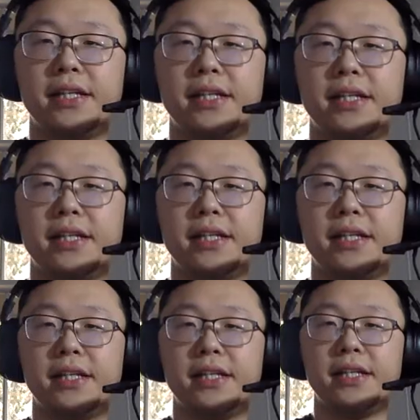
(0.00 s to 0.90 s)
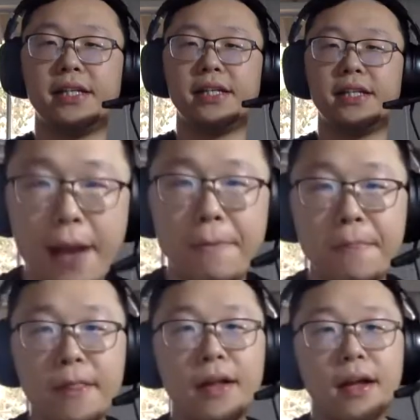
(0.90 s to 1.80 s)
at each time.
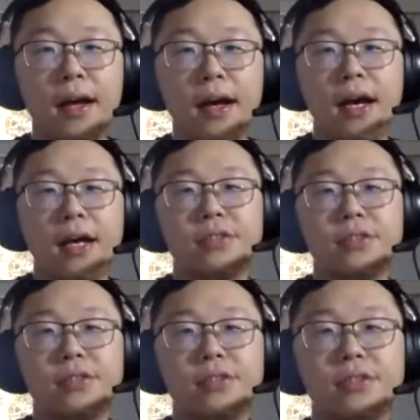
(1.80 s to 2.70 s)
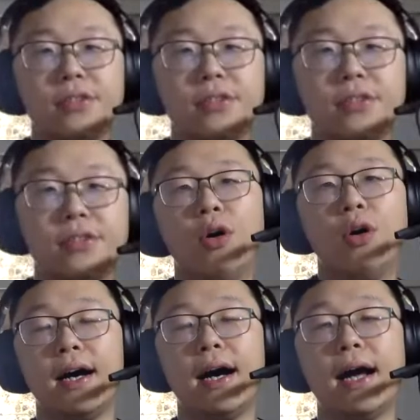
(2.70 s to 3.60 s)
So
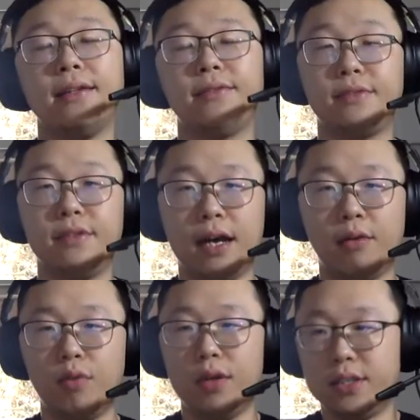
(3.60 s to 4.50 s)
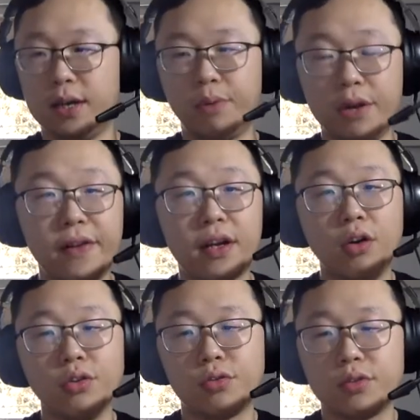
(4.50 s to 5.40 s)
I would briefly
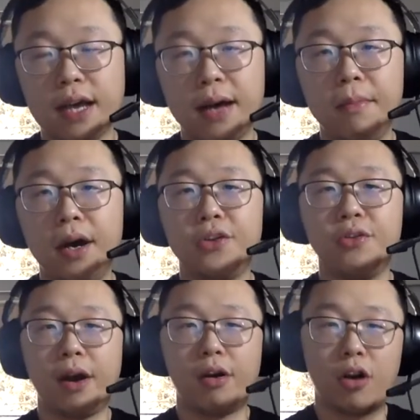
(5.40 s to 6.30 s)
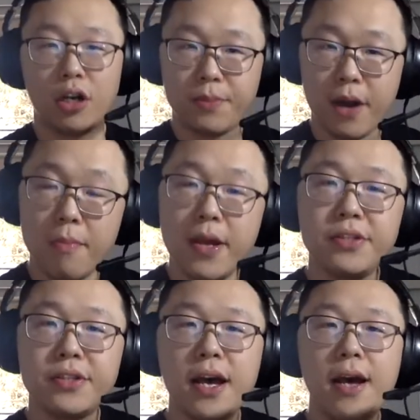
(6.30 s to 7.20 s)
go through some numerical
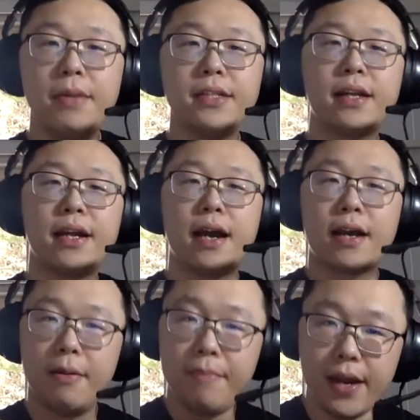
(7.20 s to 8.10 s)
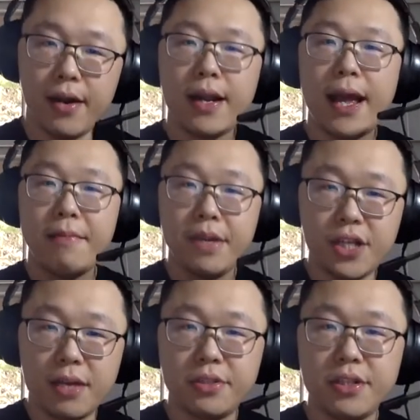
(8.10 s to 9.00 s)
experiments. Basically, I compared
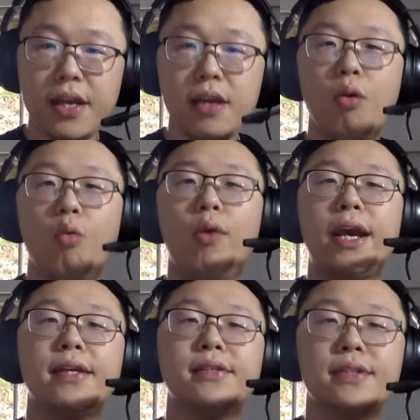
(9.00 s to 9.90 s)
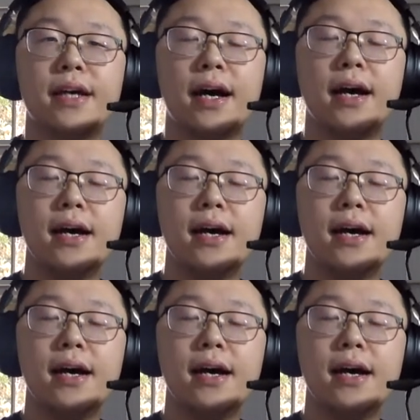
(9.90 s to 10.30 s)
MHMC with a